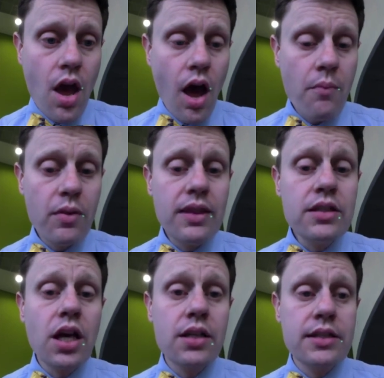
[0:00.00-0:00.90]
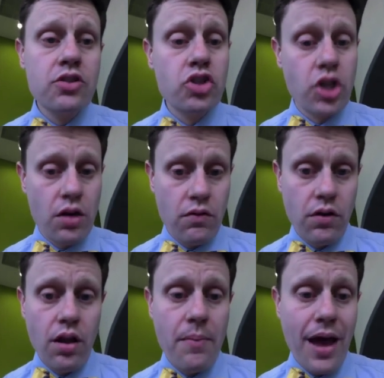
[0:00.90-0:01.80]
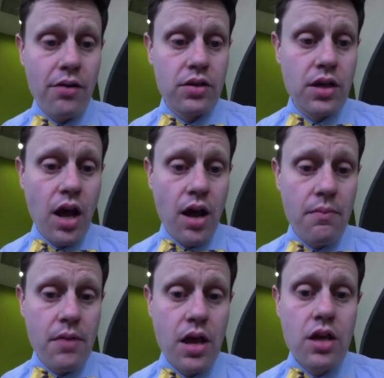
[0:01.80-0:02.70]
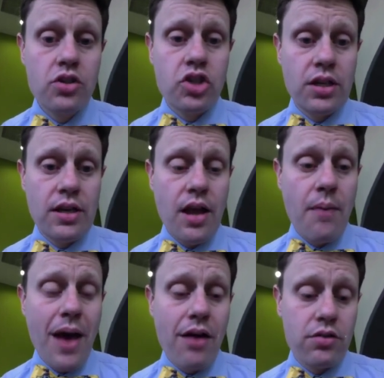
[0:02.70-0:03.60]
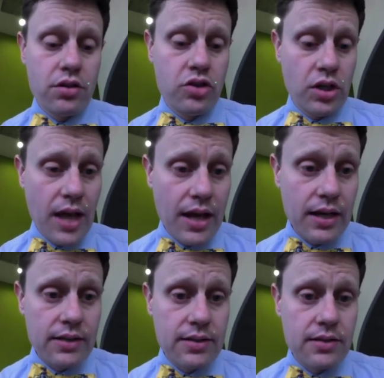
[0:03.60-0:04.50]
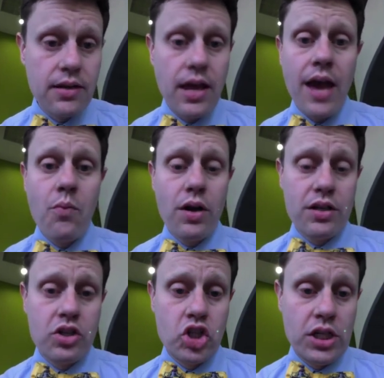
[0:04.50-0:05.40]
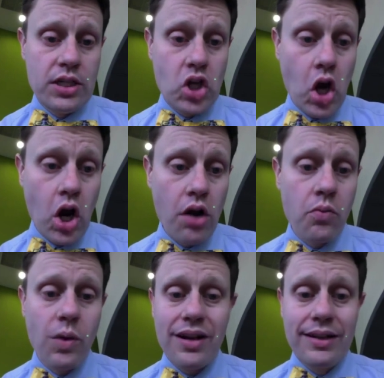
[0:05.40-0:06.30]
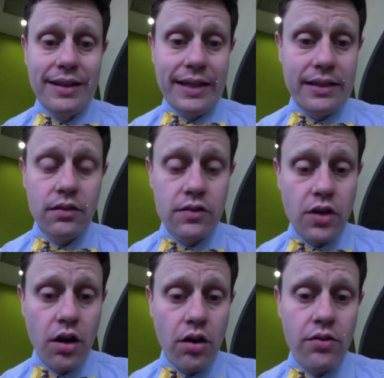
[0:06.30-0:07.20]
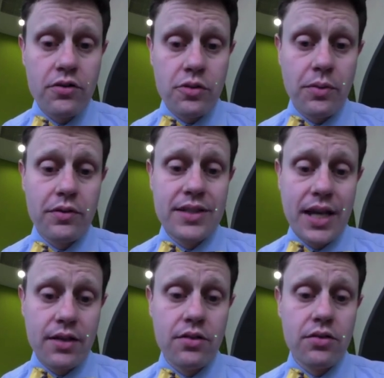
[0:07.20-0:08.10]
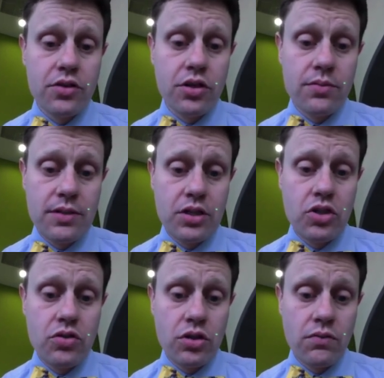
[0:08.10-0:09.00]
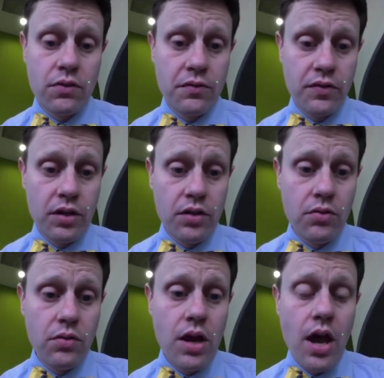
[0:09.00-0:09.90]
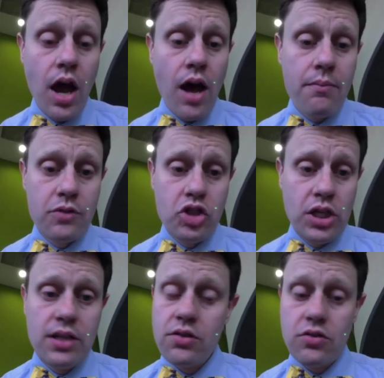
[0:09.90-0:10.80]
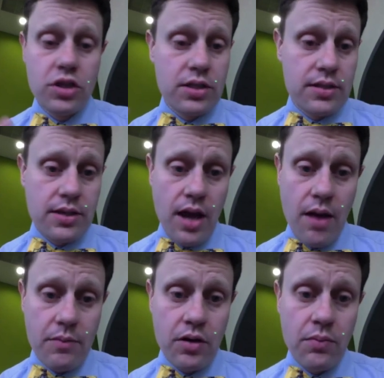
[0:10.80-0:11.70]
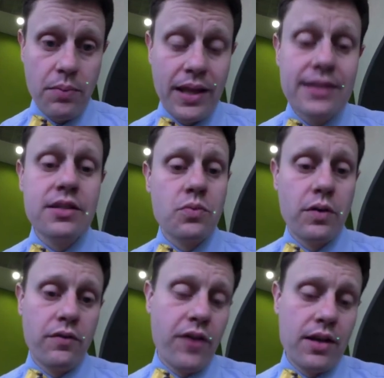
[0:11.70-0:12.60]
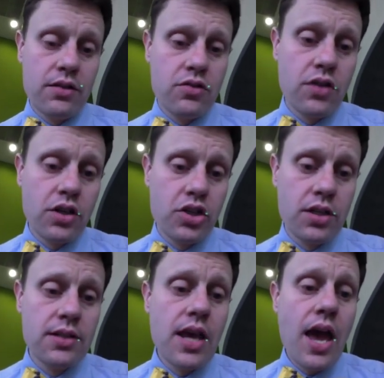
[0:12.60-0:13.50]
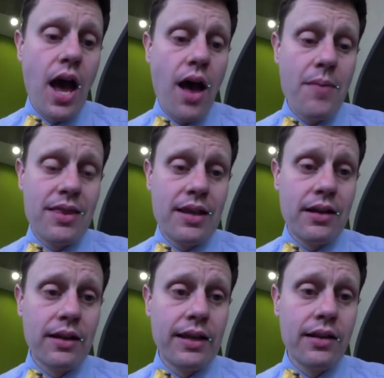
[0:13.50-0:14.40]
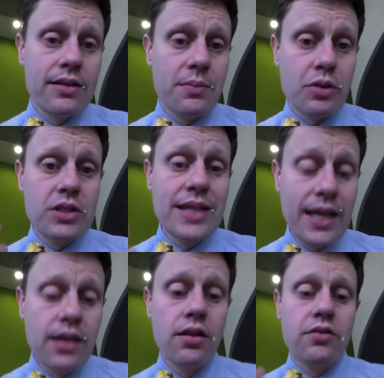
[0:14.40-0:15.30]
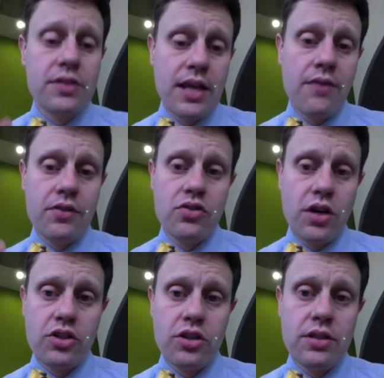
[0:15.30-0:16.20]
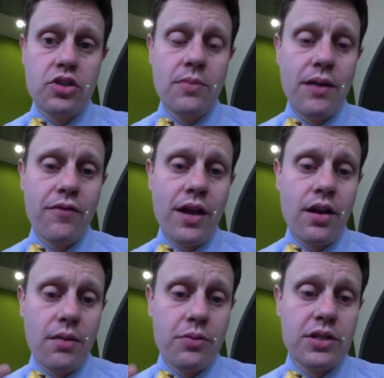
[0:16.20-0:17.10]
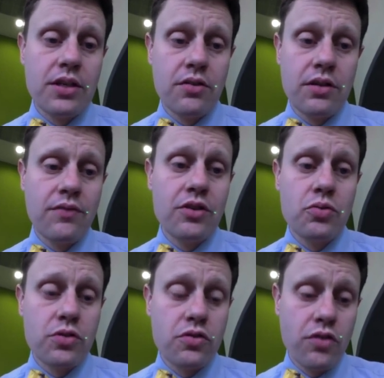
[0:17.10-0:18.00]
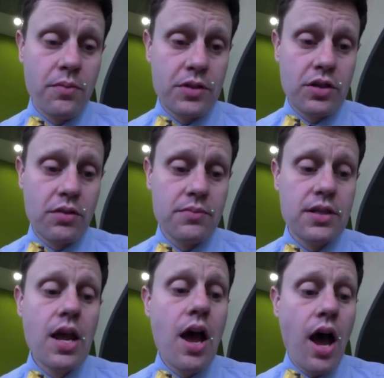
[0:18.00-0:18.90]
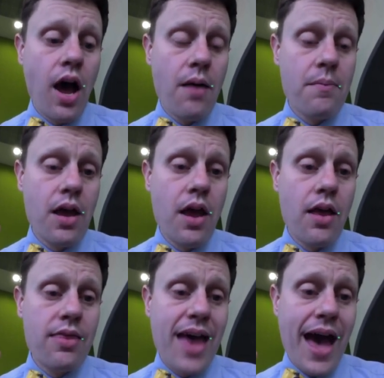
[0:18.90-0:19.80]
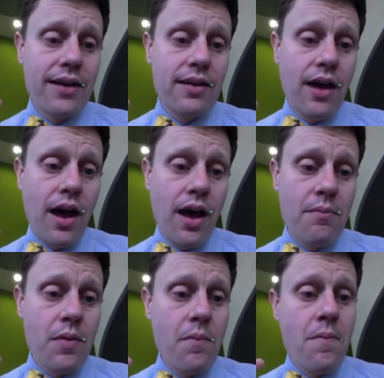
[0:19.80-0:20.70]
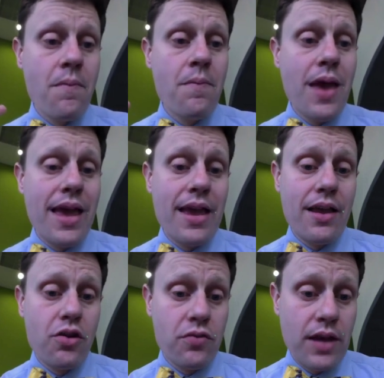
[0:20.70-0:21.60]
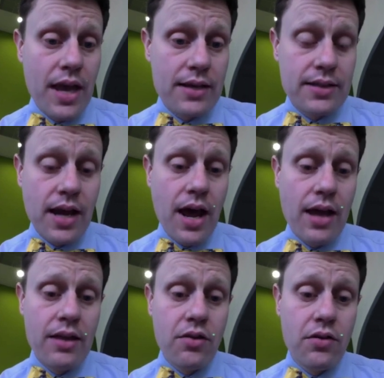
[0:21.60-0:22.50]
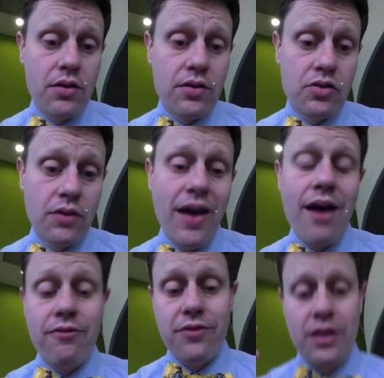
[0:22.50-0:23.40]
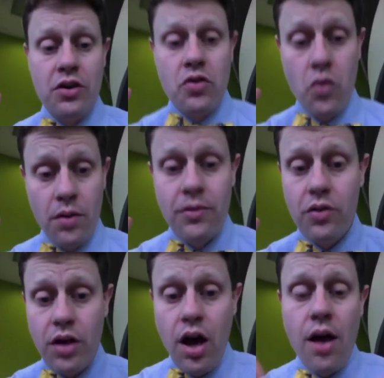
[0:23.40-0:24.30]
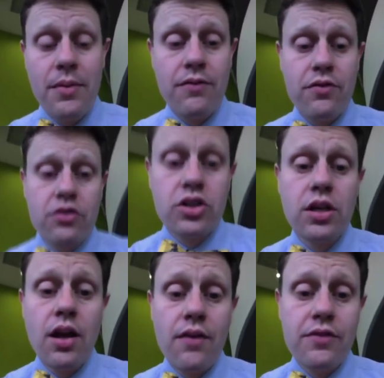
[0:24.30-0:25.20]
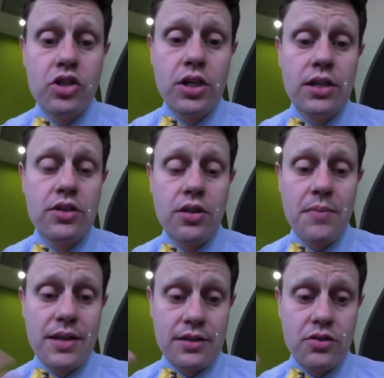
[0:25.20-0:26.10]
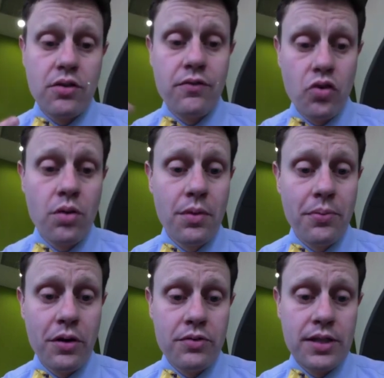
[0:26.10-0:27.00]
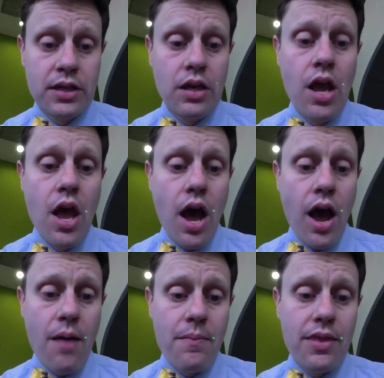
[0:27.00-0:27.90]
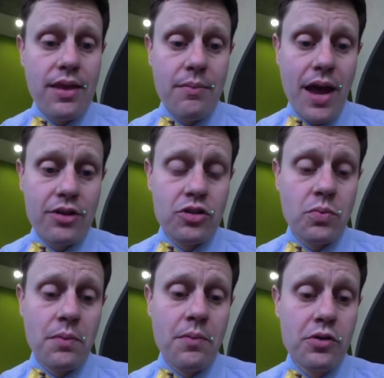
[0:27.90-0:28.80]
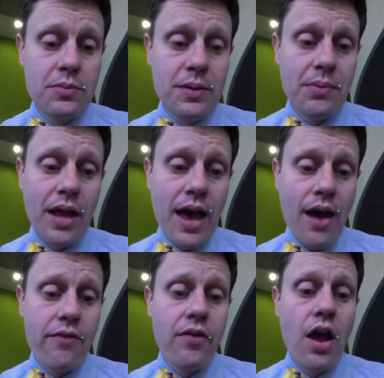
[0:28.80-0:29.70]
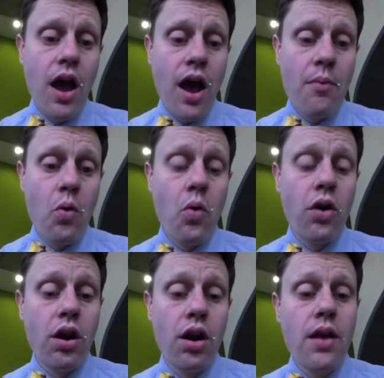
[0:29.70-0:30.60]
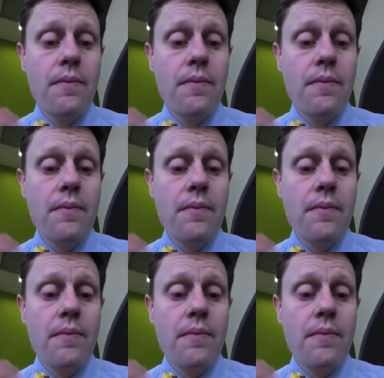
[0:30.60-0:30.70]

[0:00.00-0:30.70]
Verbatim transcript: Um, we then talked in general about um, gen- about genetics and what genes are and what alleles are. Those are both technical terms that you should review. Um, genes are just um, you know places where you find instructions, um, and then allele is a particular set of instructions that you might find on a particular individual's chromosomes um, that um, may create uh, either sort of have the normal common version of a gene, so it makes a sort of normal protein um, that matches what most people have, or